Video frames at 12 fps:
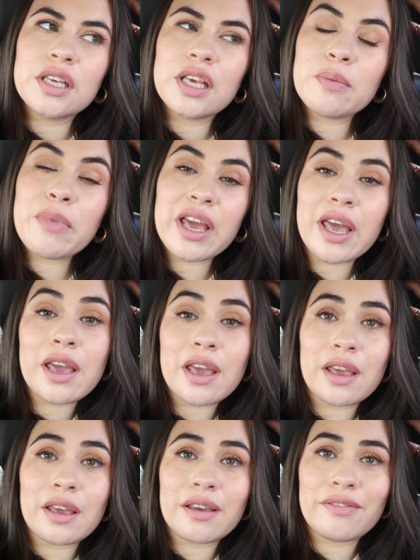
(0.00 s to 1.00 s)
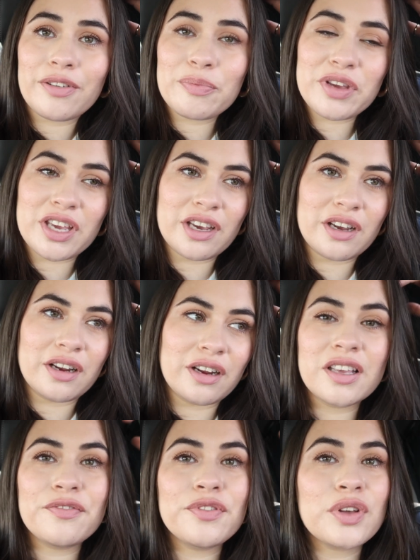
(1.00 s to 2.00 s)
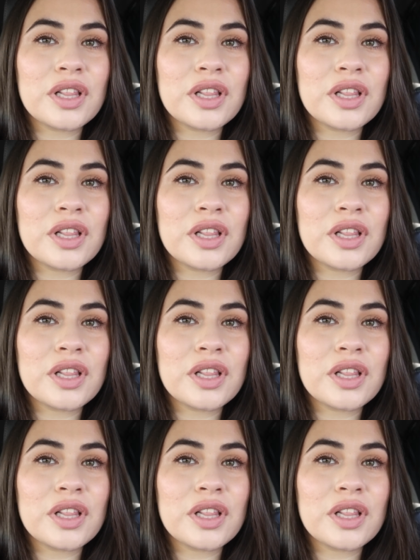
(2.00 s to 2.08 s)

MIA from here. If you